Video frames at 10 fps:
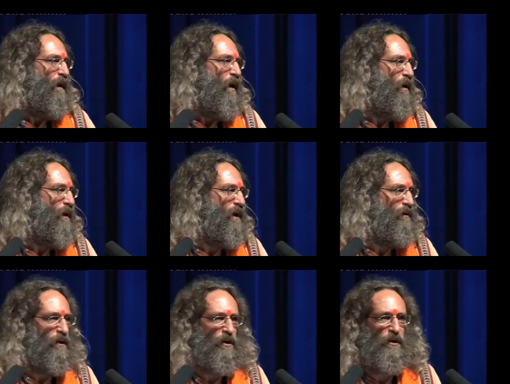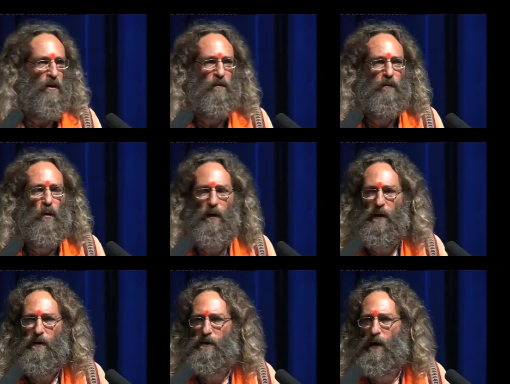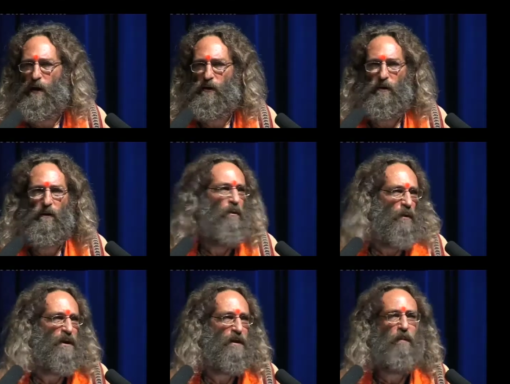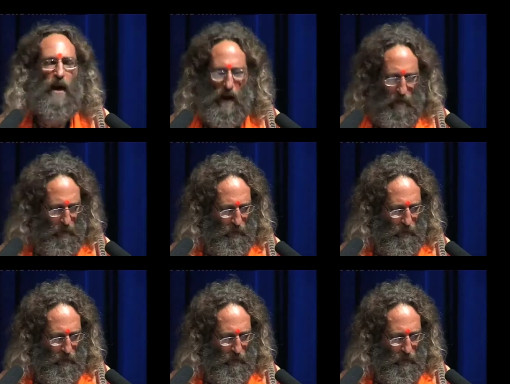Hare Krishna organization. It was spam.